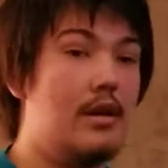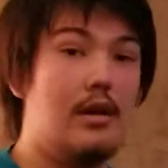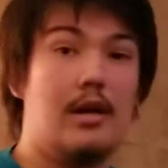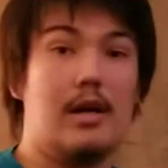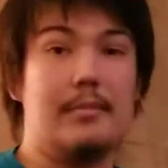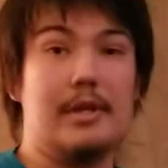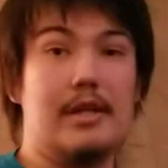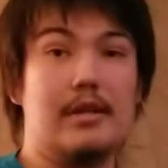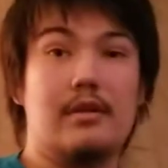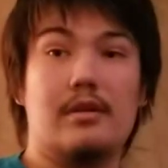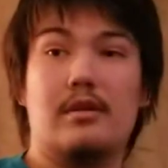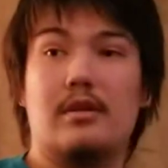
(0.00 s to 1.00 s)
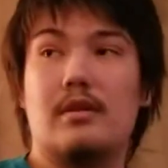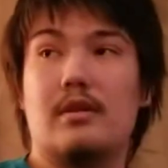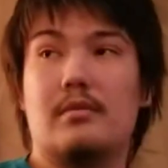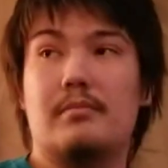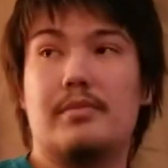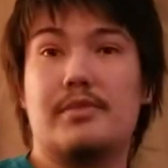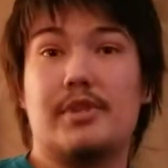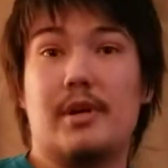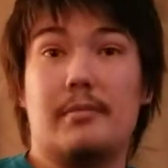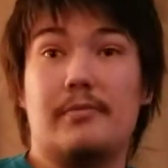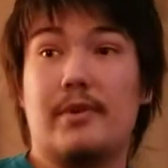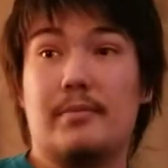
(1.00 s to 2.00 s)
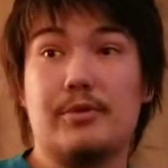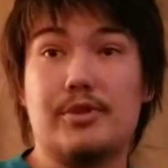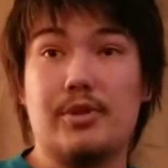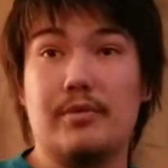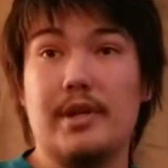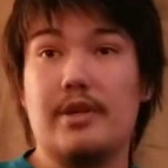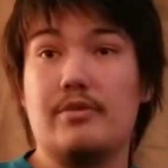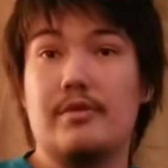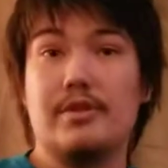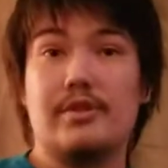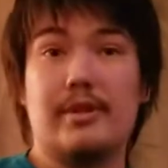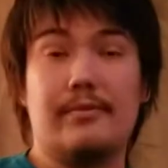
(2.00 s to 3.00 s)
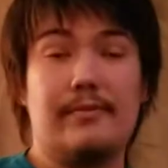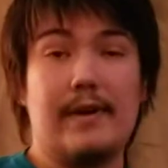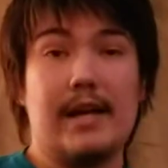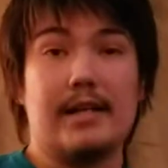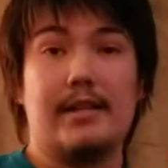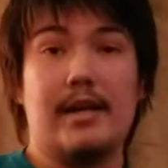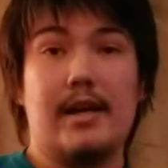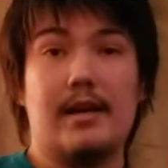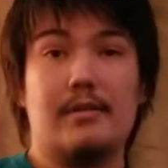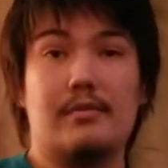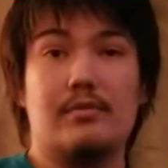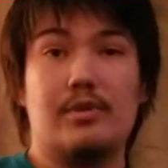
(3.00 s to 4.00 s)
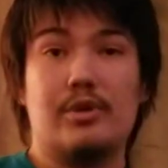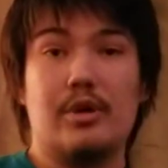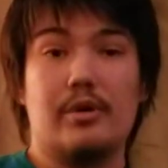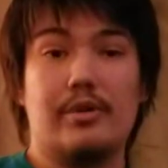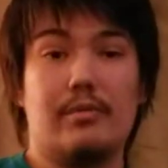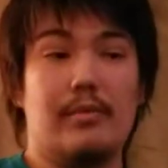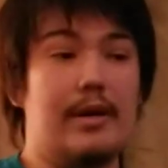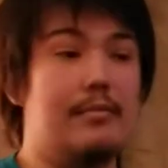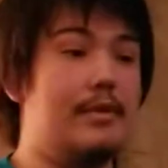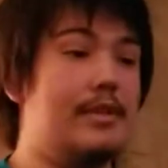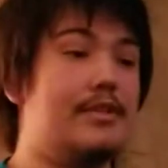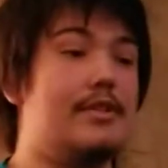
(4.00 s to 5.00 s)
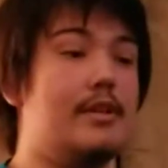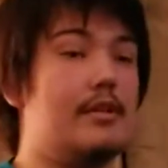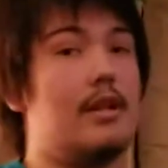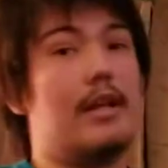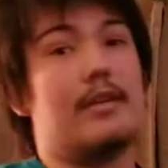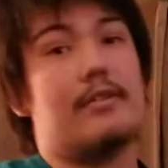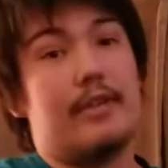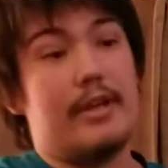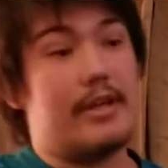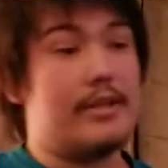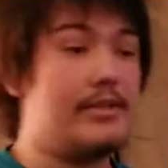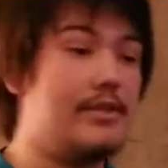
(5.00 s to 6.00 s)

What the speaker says: I mean, some of them are so ignorant to the fact that the way we sit like this